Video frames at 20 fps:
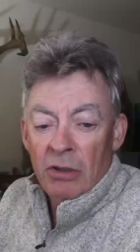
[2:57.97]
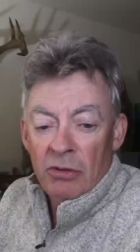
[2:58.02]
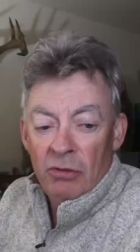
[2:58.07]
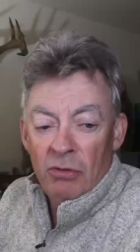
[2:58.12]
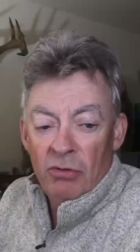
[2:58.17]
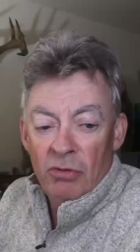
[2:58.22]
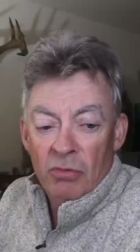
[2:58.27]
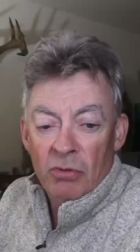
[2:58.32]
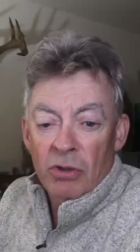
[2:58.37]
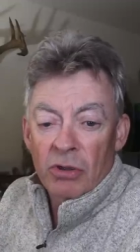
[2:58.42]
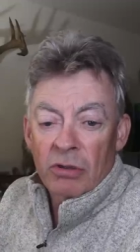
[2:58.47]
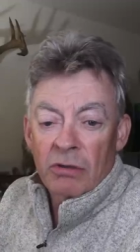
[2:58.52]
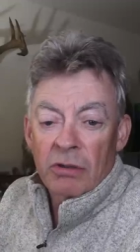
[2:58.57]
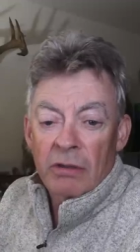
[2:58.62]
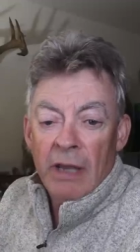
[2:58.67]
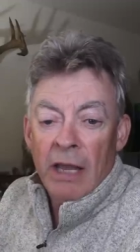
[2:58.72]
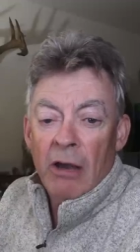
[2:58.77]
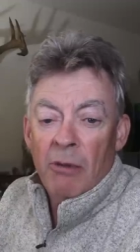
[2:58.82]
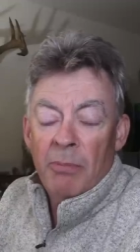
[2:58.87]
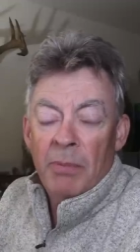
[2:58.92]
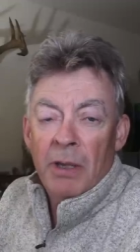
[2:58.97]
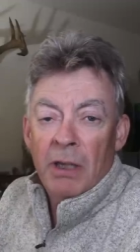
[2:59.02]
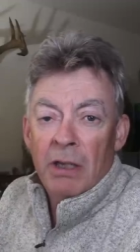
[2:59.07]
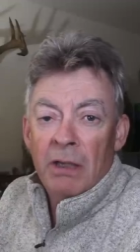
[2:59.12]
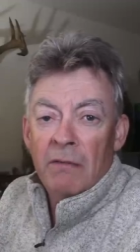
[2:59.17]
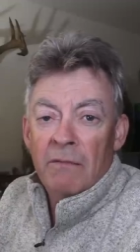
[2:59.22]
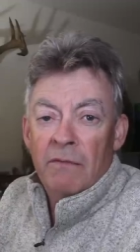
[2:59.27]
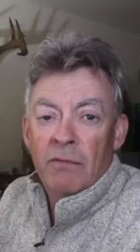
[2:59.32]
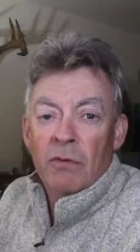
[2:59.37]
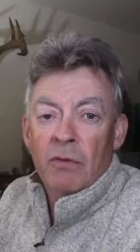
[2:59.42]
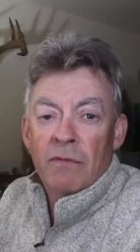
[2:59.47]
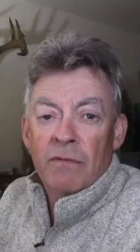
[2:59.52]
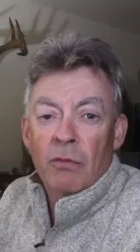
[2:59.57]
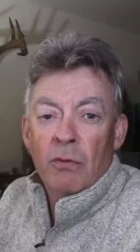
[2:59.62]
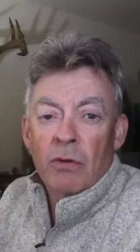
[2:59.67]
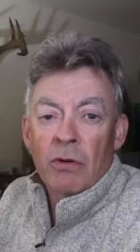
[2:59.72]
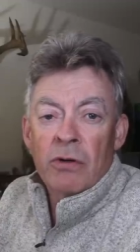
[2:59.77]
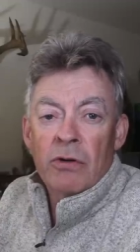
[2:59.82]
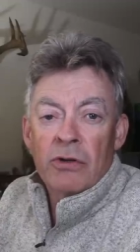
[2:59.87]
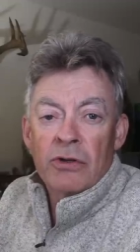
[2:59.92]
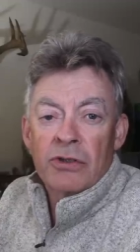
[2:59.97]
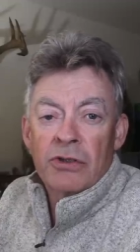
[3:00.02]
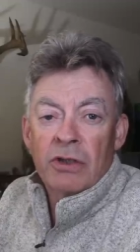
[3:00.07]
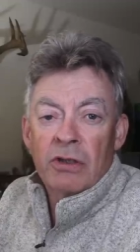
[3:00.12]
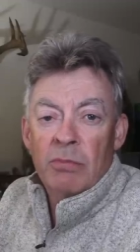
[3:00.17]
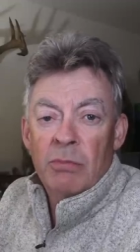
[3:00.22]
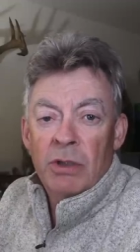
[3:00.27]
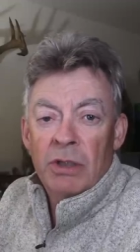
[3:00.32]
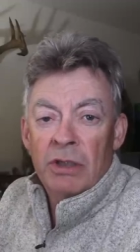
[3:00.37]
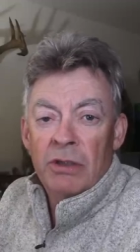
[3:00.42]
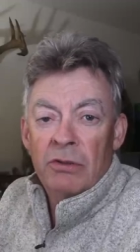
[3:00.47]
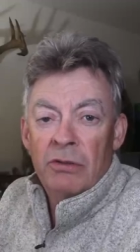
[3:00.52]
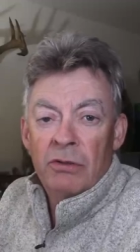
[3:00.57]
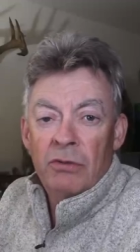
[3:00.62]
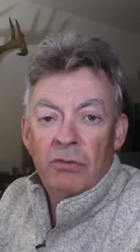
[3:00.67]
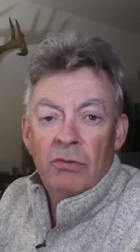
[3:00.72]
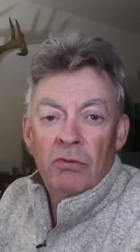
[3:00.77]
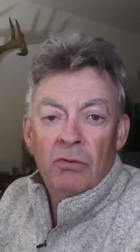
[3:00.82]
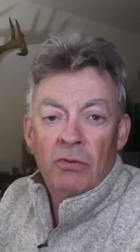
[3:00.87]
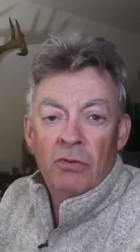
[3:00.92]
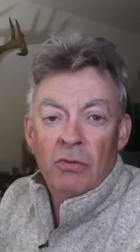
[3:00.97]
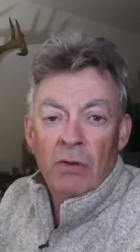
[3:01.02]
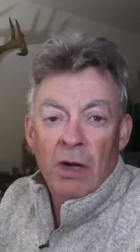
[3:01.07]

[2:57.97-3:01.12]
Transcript: do the work they're now paying for foreigners to come in and do who